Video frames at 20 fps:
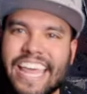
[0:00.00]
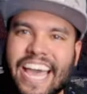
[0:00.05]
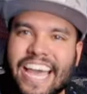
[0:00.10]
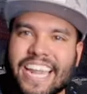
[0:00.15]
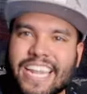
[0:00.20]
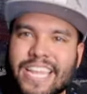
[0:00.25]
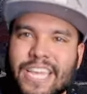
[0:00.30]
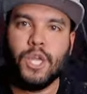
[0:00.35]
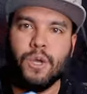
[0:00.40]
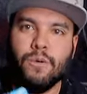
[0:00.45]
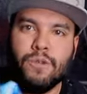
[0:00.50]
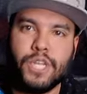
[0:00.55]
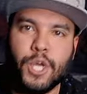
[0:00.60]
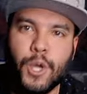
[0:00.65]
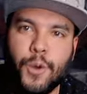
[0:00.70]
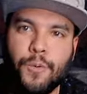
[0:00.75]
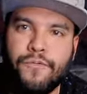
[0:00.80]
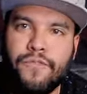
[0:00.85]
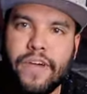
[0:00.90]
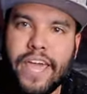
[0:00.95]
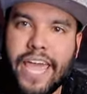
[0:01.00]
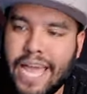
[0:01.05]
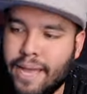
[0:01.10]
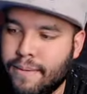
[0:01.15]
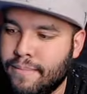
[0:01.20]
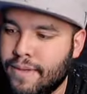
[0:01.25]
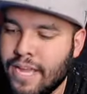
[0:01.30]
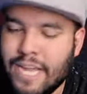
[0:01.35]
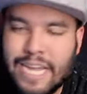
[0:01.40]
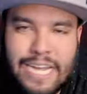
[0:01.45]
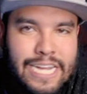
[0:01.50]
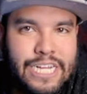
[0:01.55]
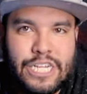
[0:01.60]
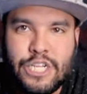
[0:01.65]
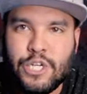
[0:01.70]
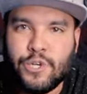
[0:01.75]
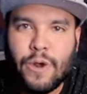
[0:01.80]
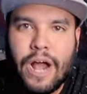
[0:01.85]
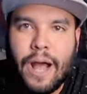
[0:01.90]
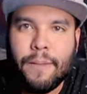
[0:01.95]
that. YouTube fam,
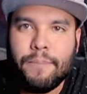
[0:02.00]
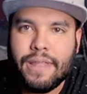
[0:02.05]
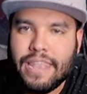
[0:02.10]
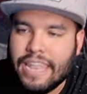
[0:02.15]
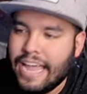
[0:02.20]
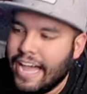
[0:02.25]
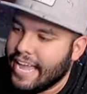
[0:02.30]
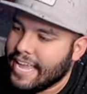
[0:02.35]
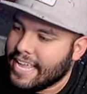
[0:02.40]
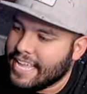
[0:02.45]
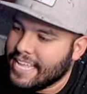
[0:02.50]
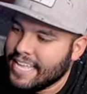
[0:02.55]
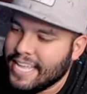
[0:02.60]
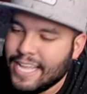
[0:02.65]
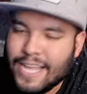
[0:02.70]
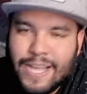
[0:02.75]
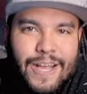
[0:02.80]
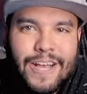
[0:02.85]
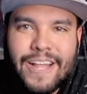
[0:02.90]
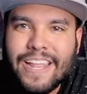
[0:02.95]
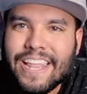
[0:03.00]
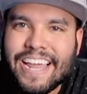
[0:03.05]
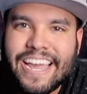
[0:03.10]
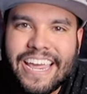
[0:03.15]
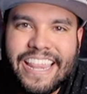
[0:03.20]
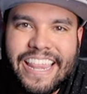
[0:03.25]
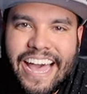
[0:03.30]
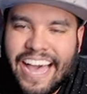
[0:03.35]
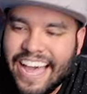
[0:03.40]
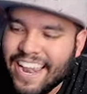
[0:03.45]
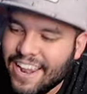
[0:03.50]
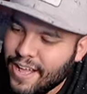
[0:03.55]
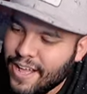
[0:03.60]
drop a like. Look at that.